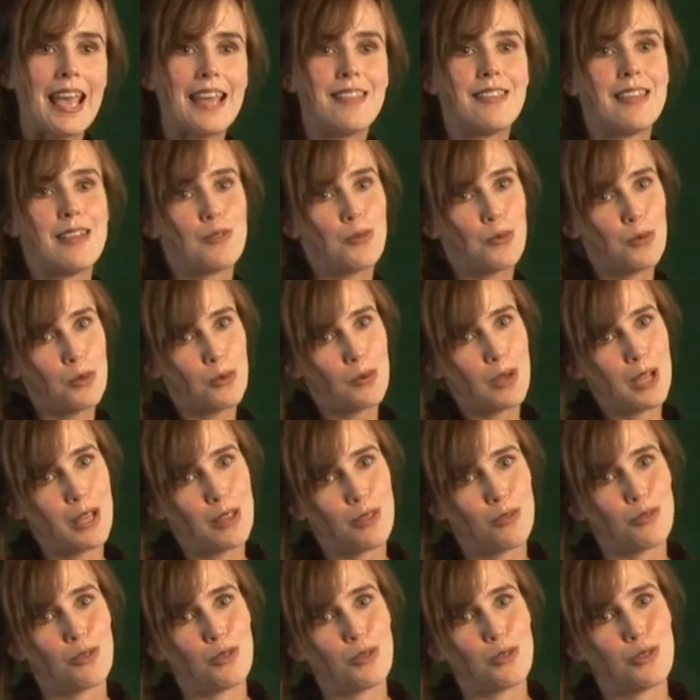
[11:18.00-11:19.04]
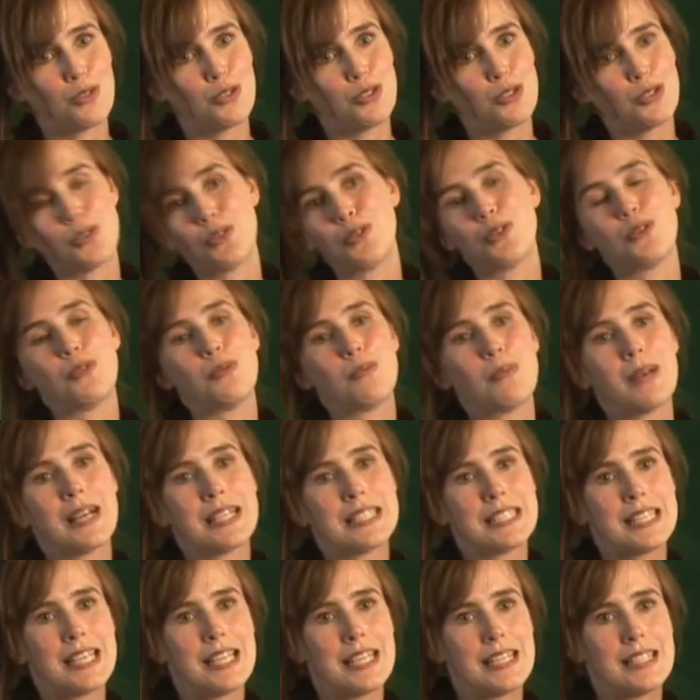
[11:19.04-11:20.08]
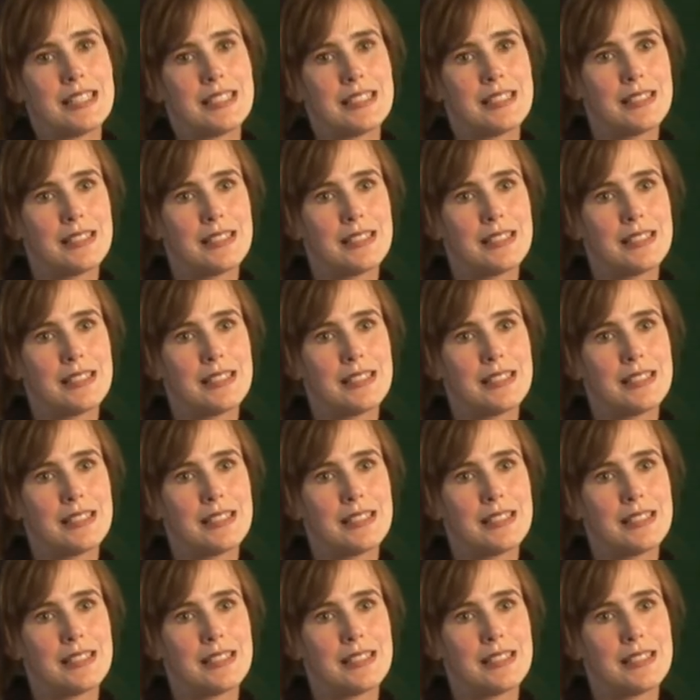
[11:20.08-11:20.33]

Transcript: and then all the way through to Martine